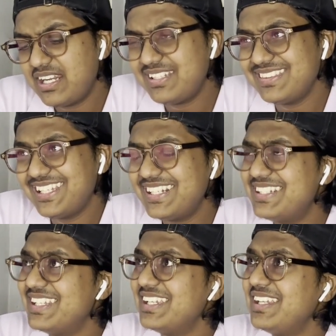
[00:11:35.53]
That
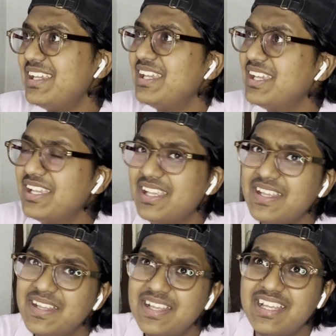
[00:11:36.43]
day,
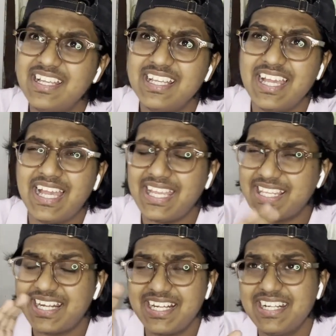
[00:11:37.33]
I
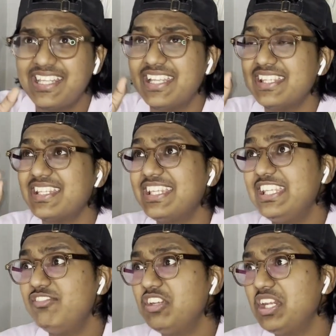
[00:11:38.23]
cried like anything.
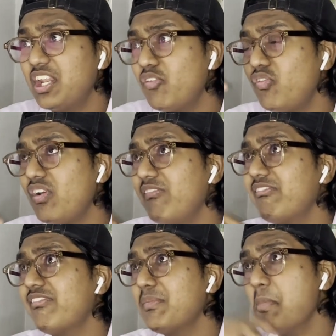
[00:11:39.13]
Even now, I
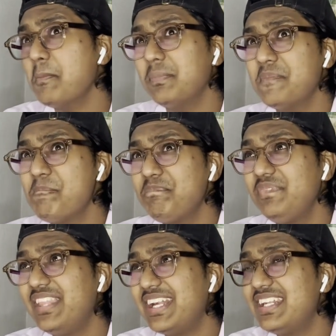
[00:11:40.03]
remember
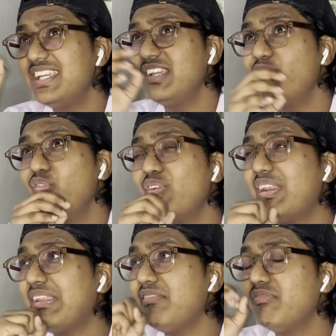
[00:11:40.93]
that day
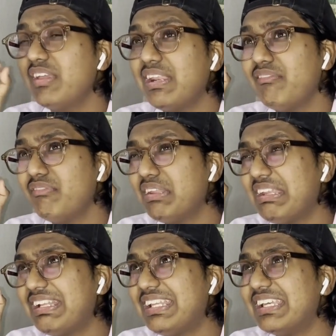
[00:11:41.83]
very, very,
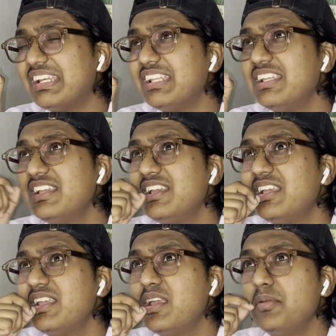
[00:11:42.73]
very clearly.
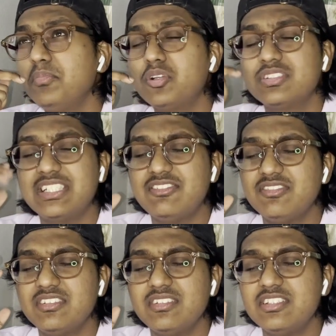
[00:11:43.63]
Because that
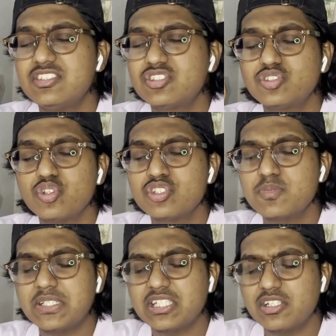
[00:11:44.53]
is so
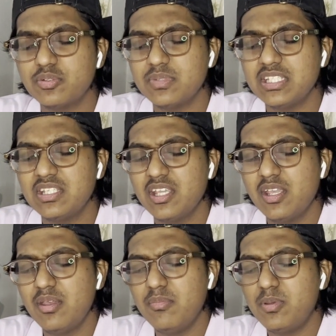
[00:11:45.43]
special to me.
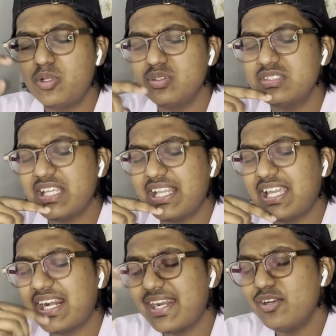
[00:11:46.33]
Because I
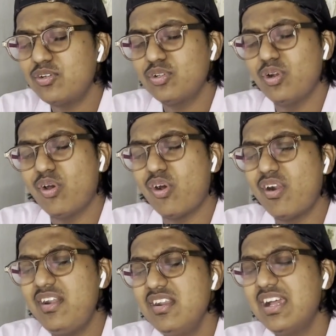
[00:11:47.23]
cried out to
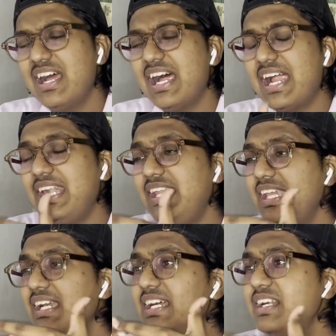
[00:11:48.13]
Lord and He
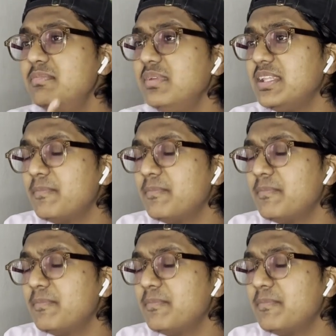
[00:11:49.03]
heard me.